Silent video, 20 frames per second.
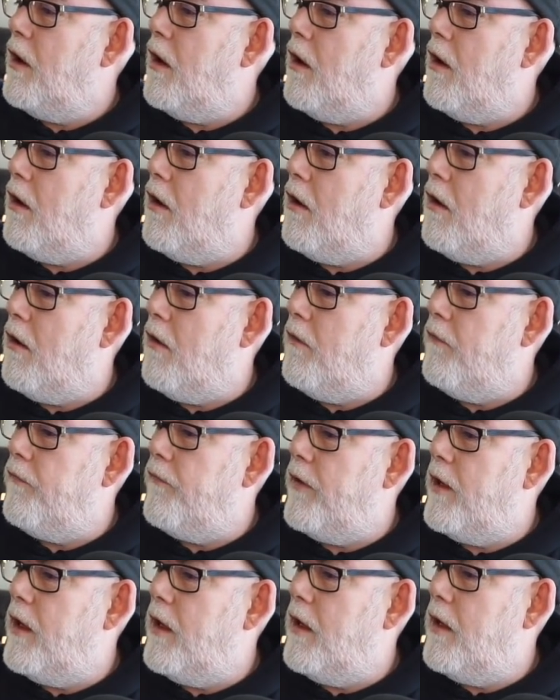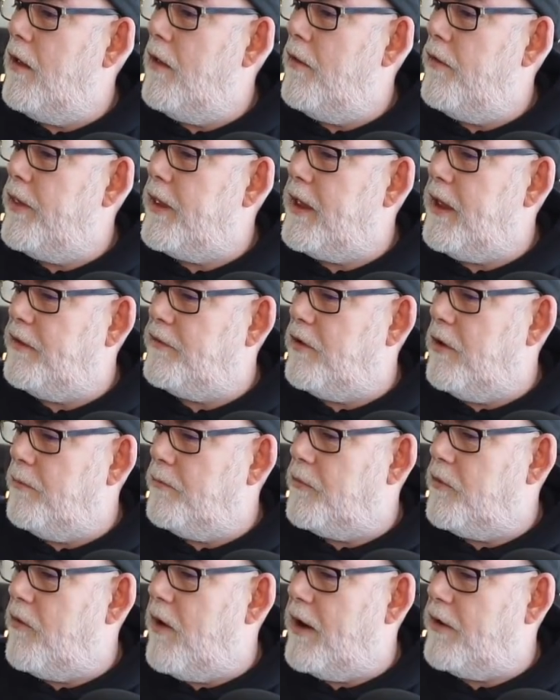of the
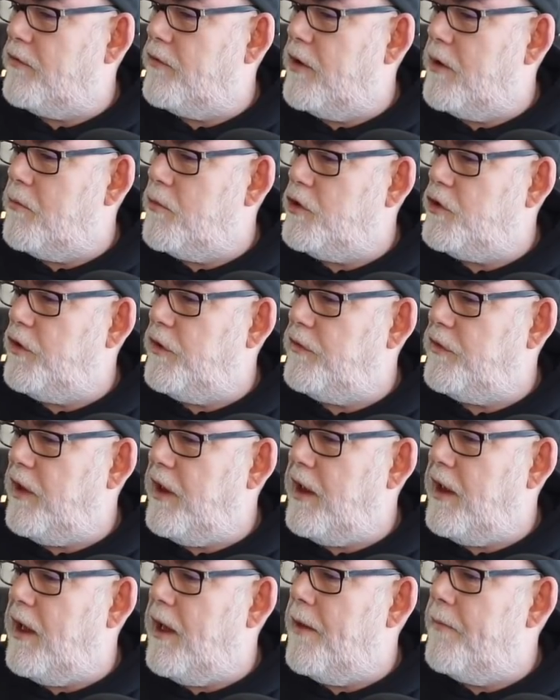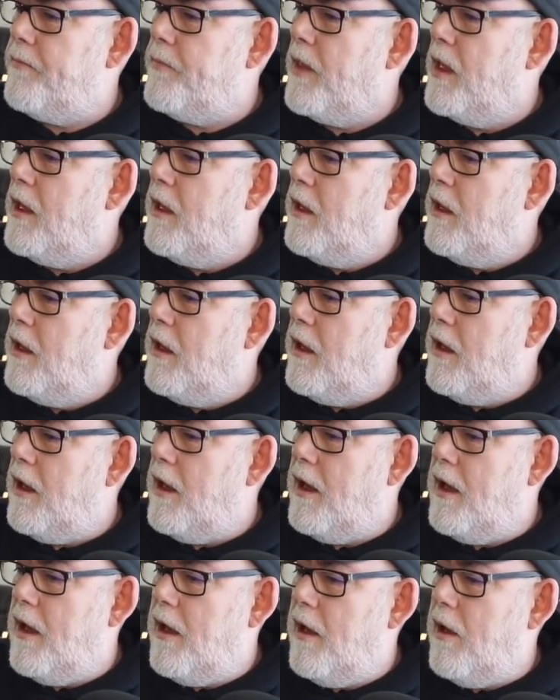GitHub directory, which is here,
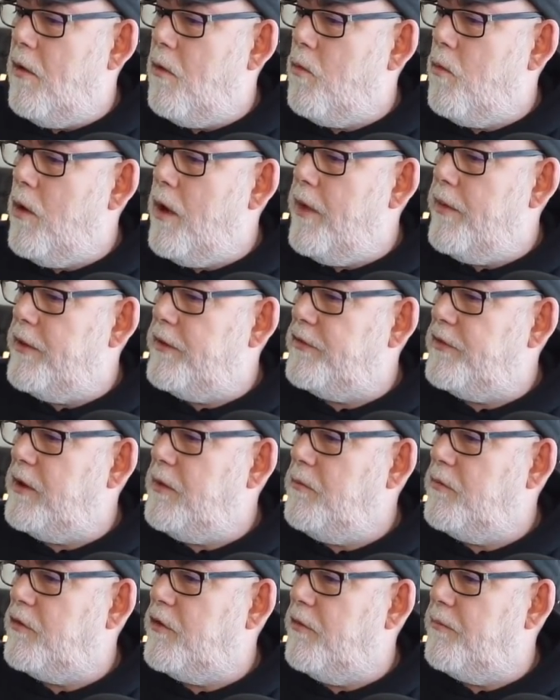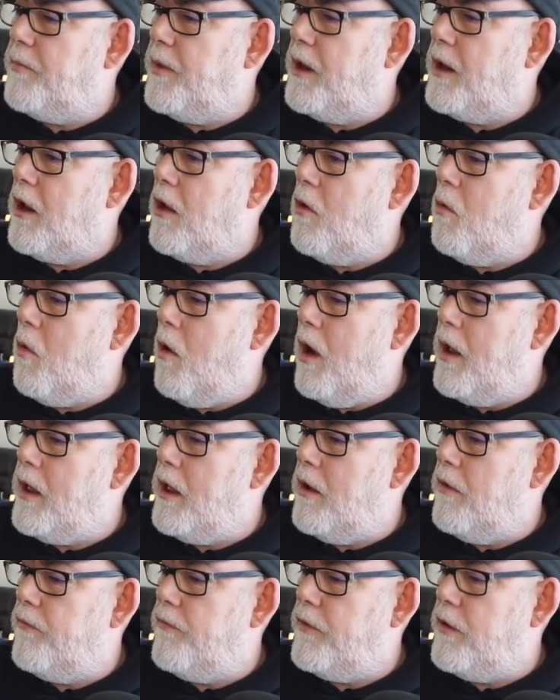where there seems to have been quite
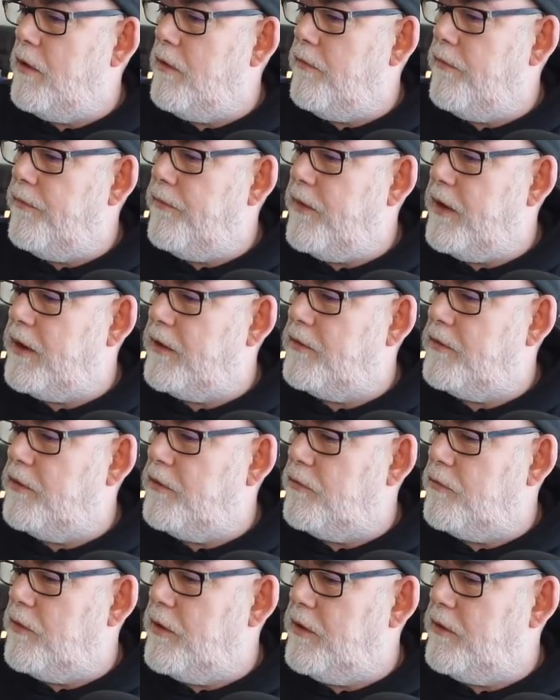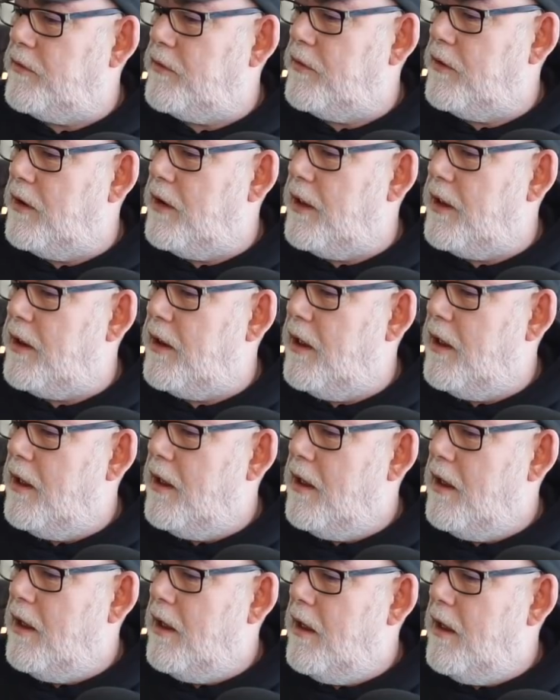a few fixes recently.
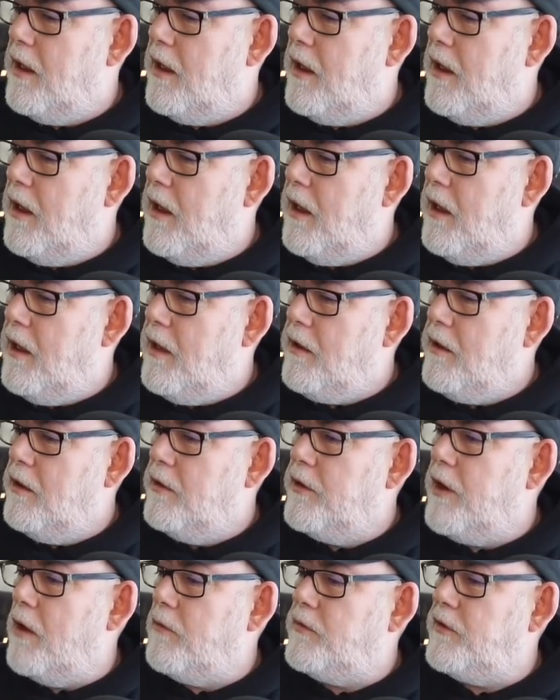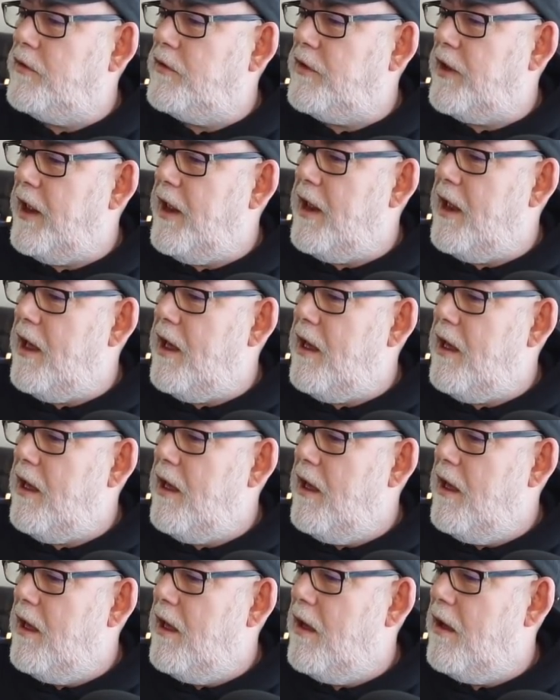You'll notice
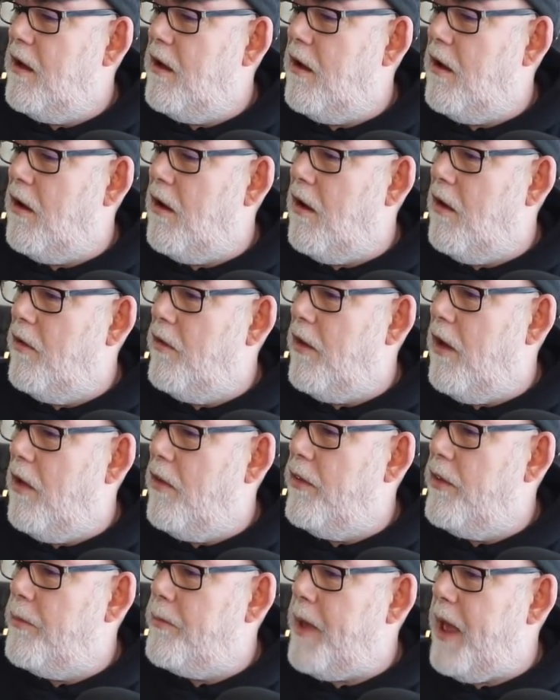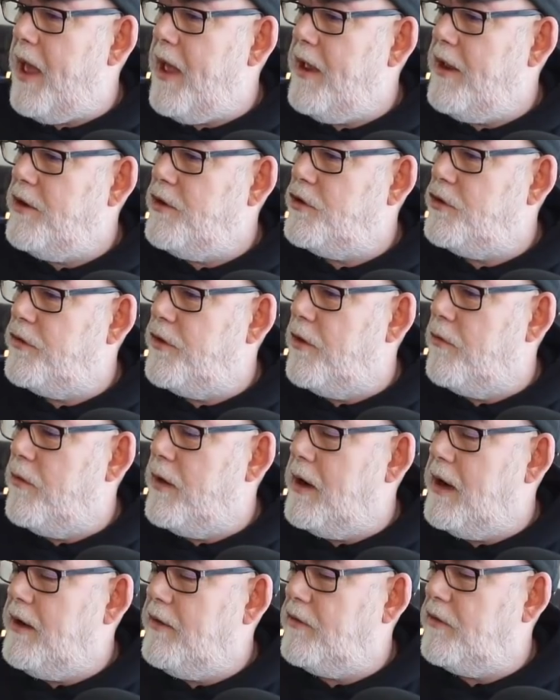here on the page, the
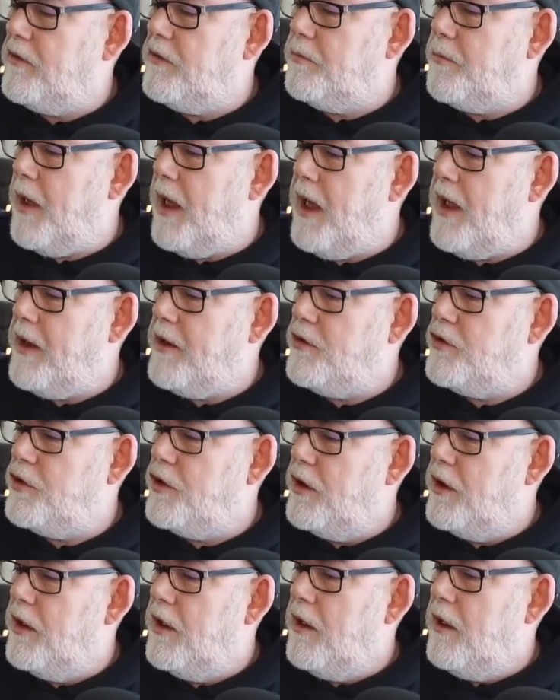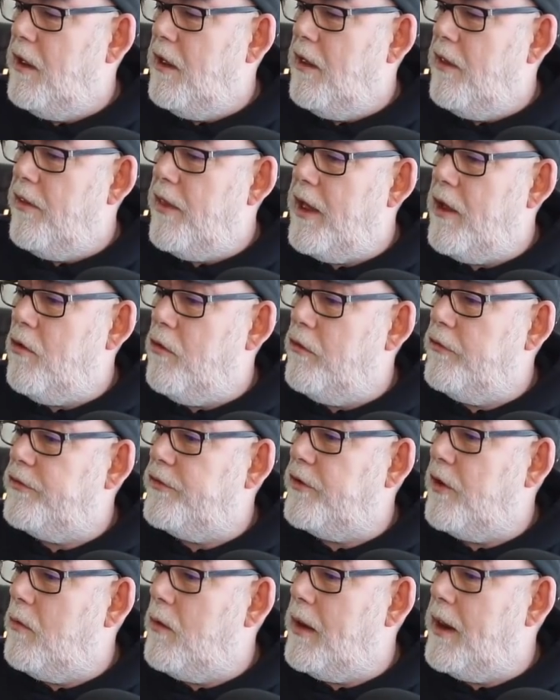releases page, they
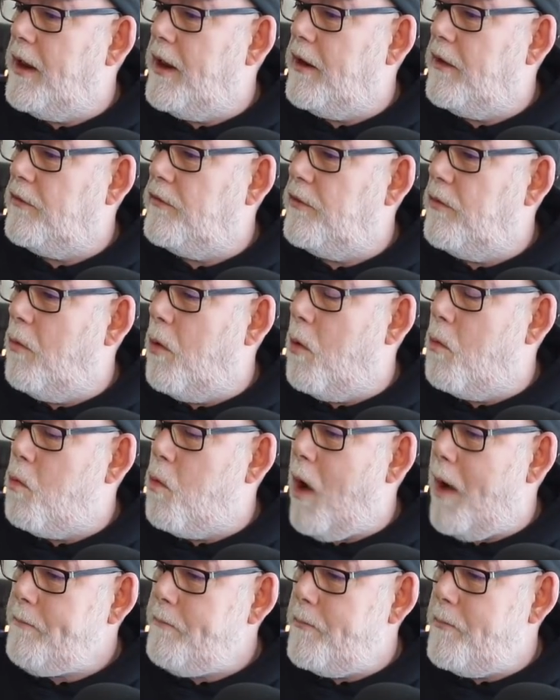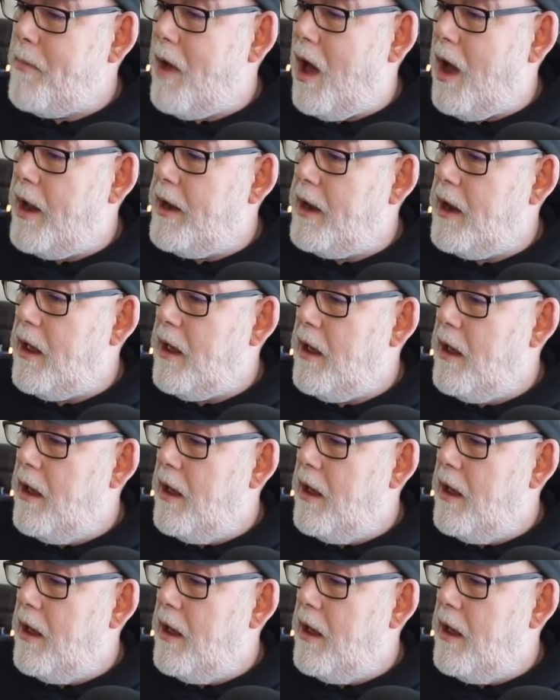also link to a web miner